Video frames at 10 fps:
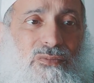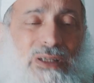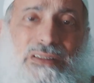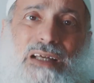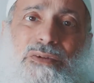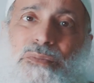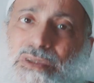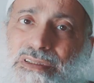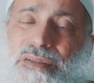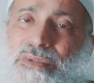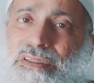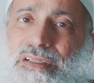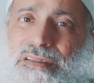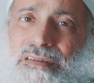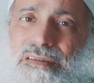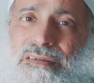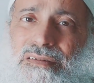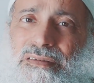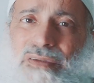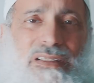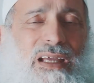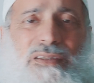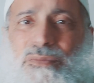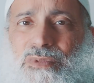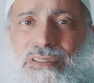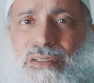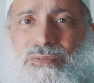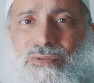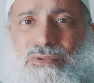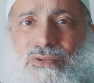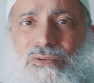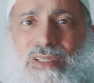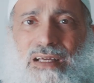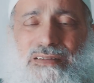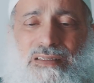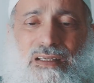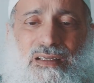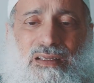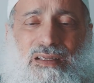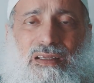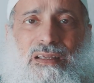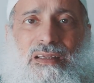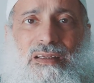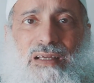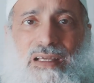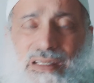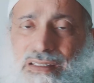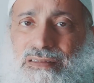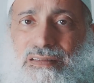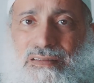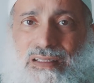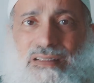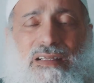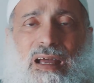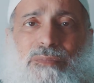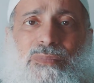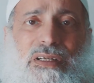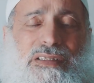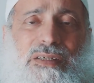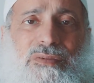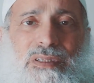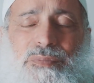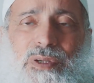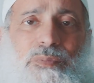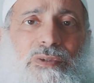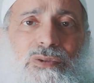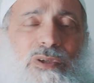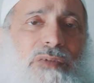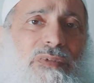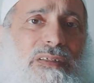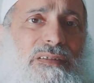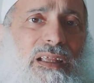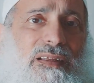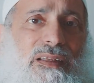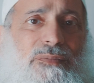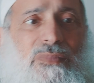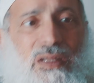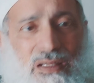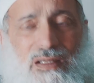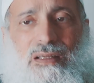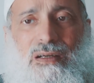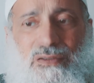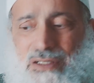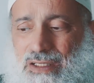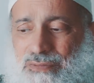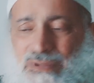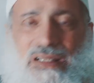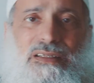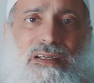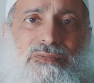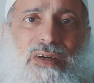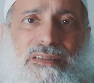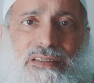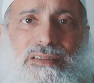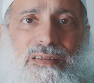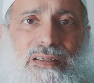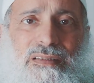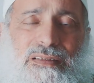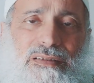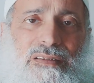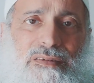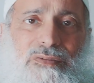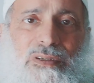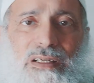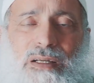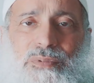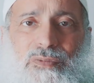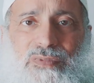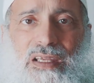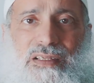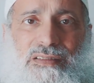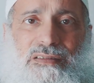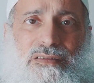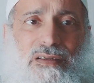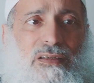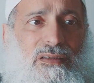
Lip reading: What kind of Muslim is this? What kind of Muslim who would do that? Eid, they didn't have mercy with the people to even tell them, okay, we're not going to fight each other for a couple of days.